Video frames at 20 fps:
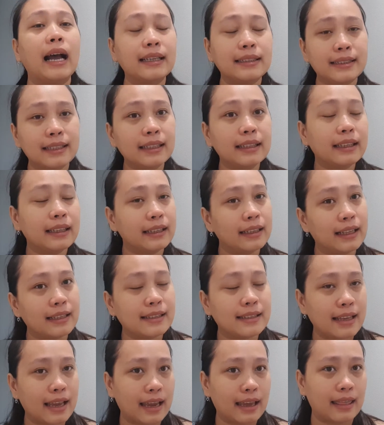I still did
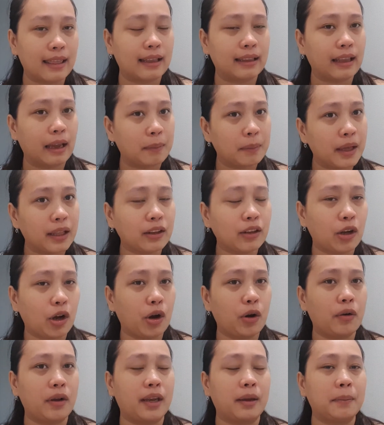not say that I'm not
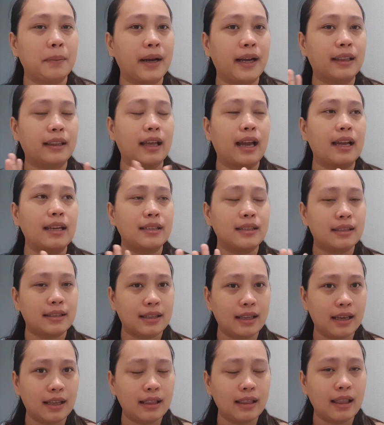going, but I
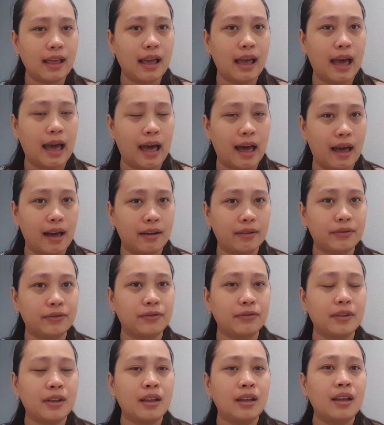still have
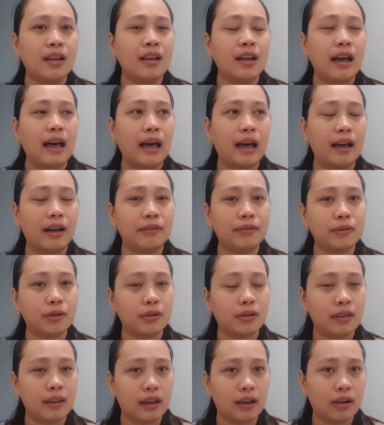
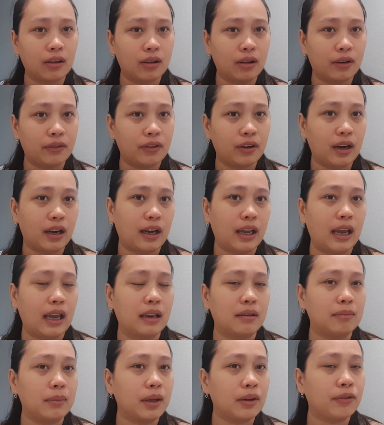to think all over
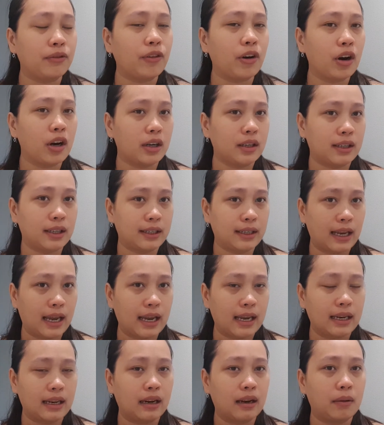again before the
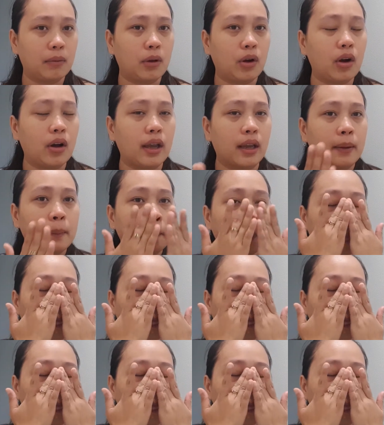day that I'm going.